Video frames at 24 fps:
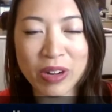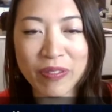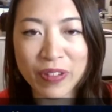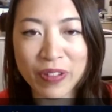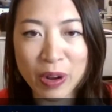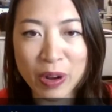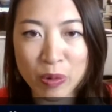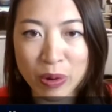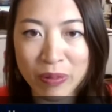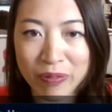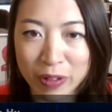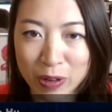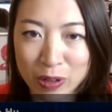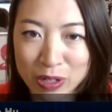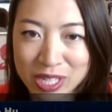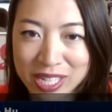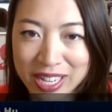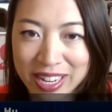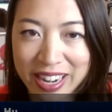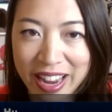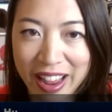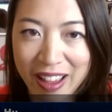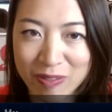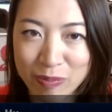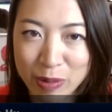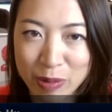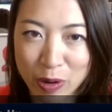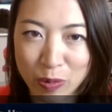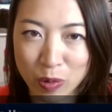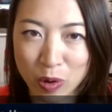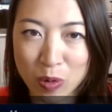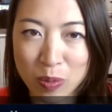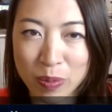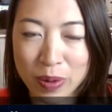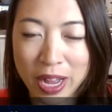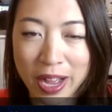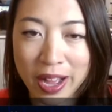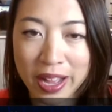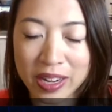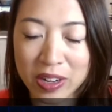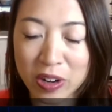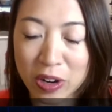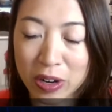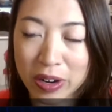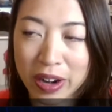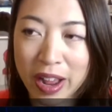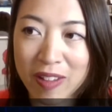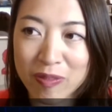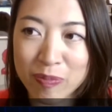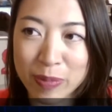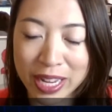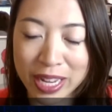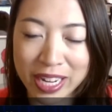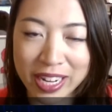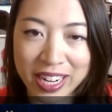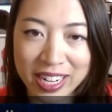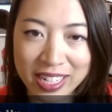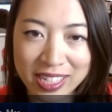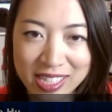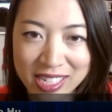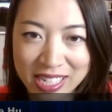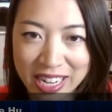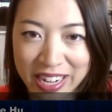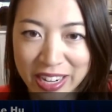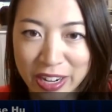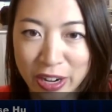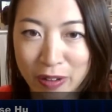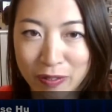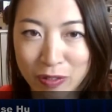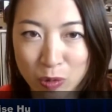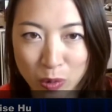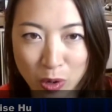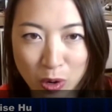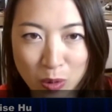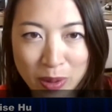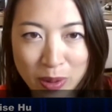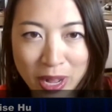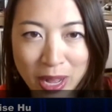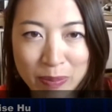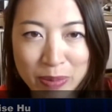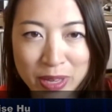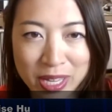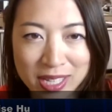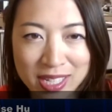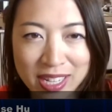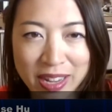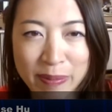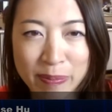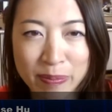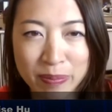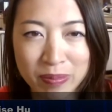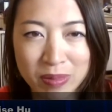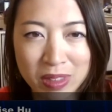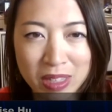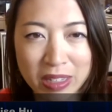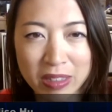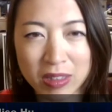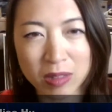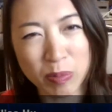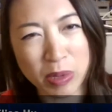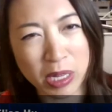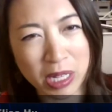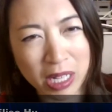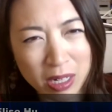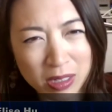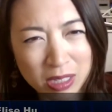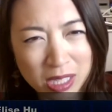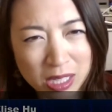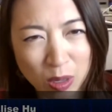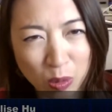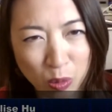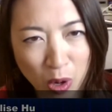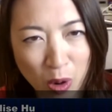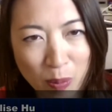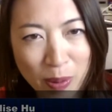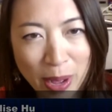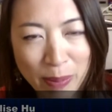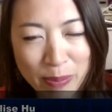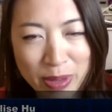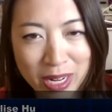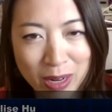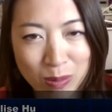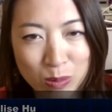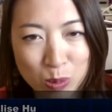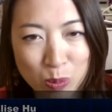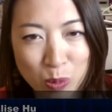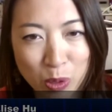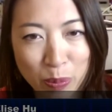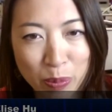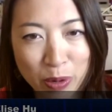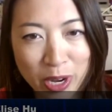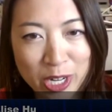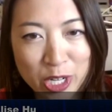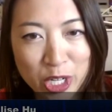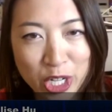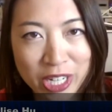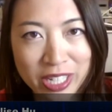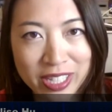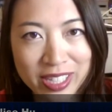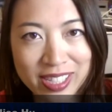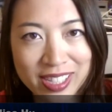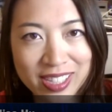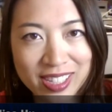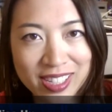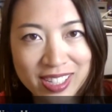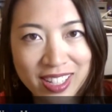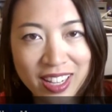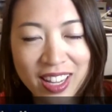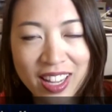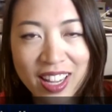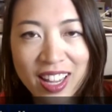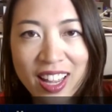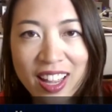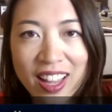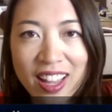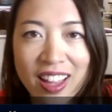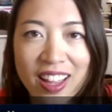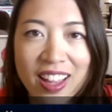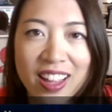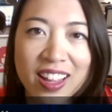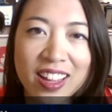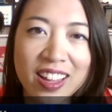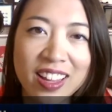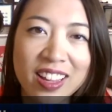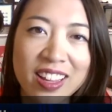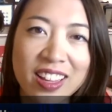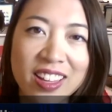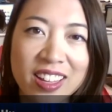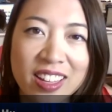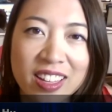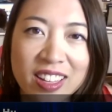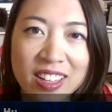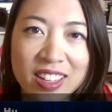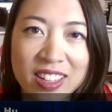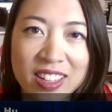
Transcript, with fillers: what if I reverse it and have my robot or have my kids take care of the robot because I'm like because the robot becomes more precious? Yeah, exactly.